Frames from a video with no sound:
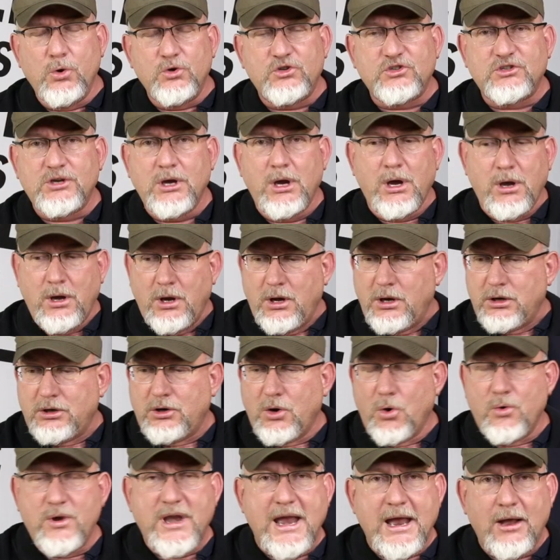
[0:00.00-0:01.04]
go down
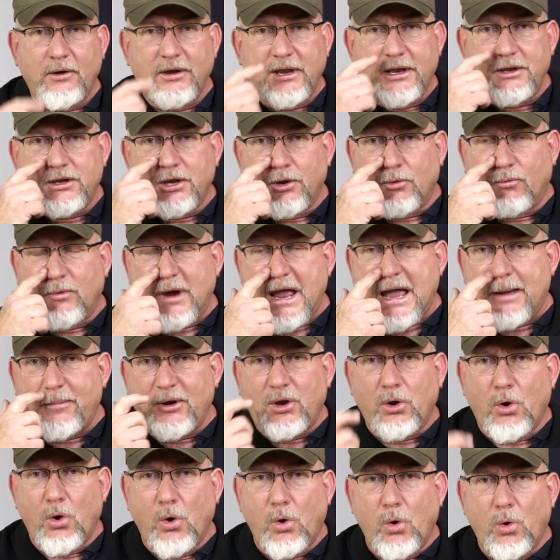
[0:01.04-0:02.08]
into the rabbit hole, and
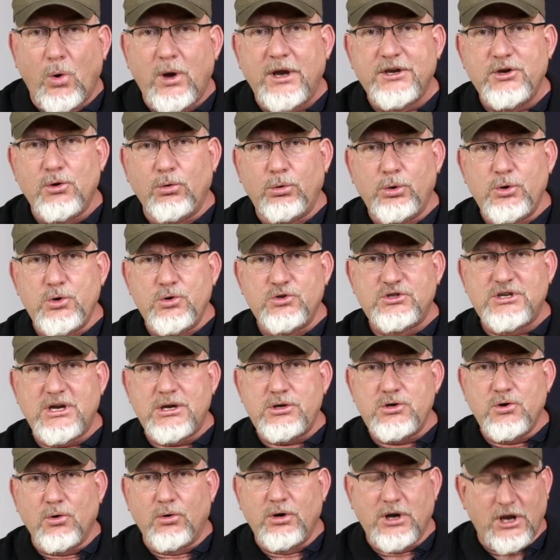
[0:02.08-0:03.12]
you'll lose it and you're gonna
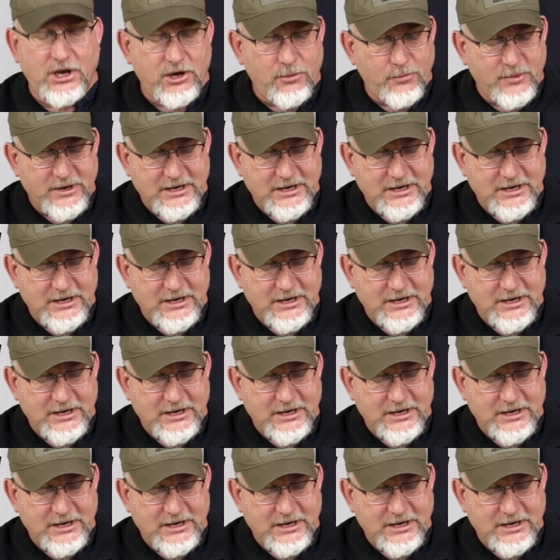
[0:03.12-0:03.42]
be dead.